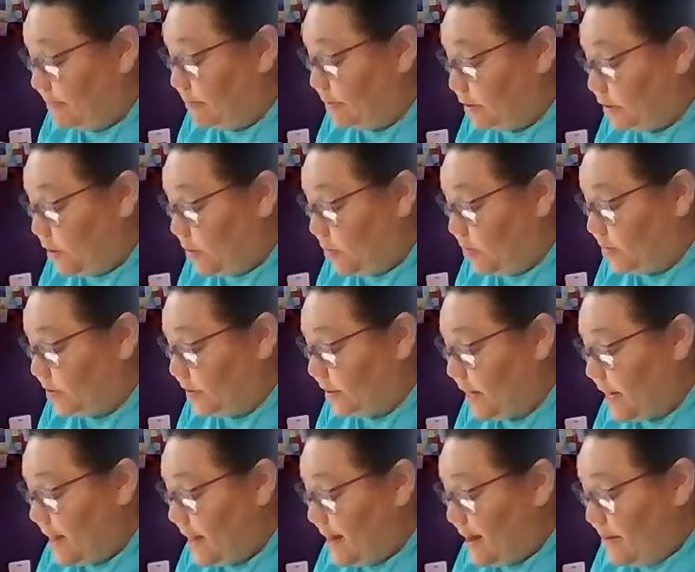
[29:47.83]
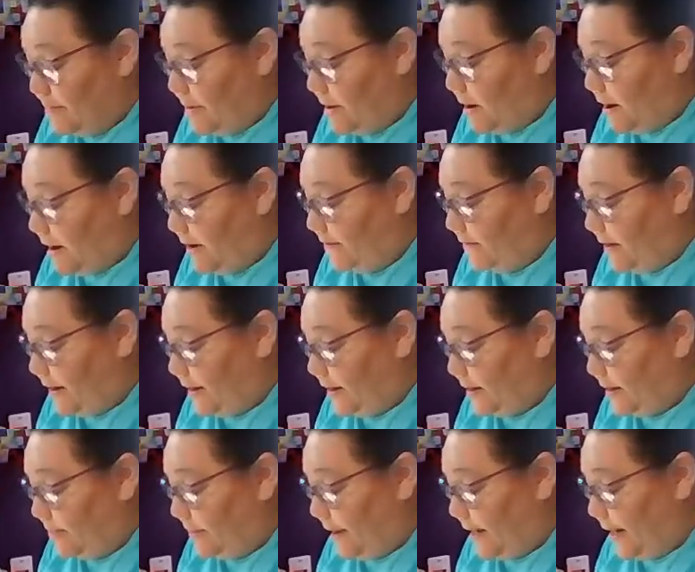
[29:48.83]
people don't, but I
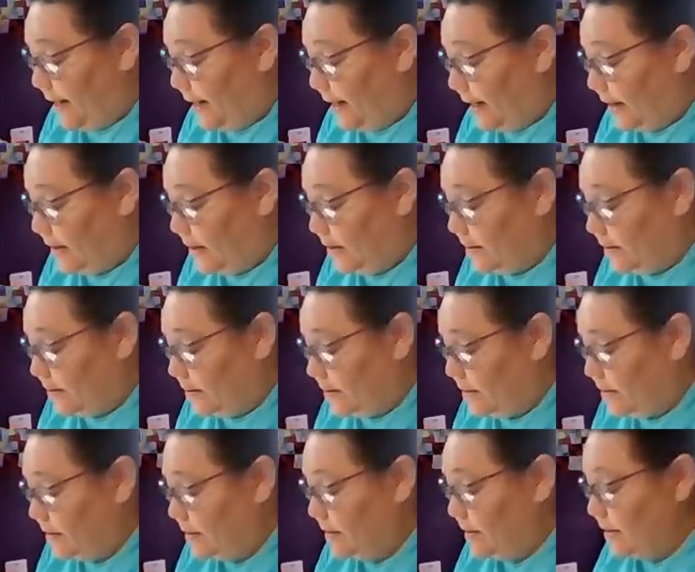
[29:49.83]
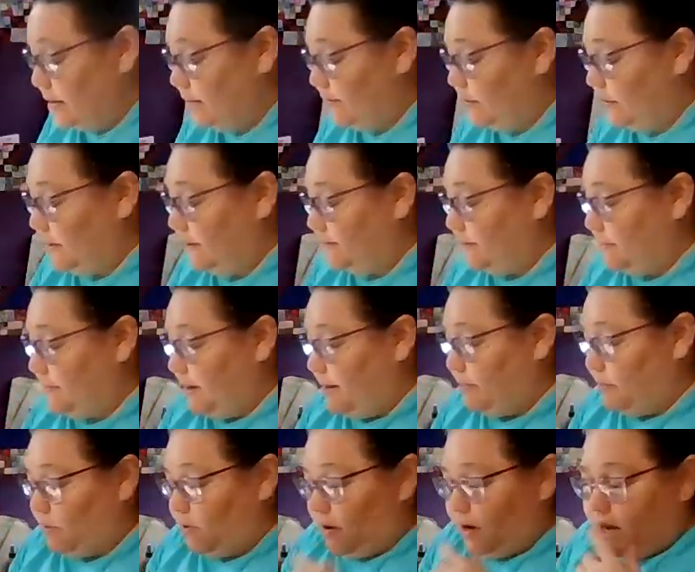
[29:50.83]
find it a pain. Leave the
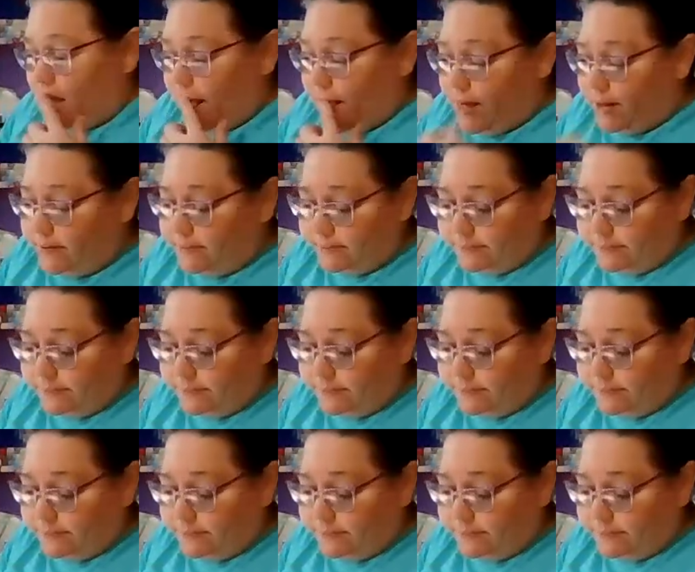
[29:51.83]
tape on.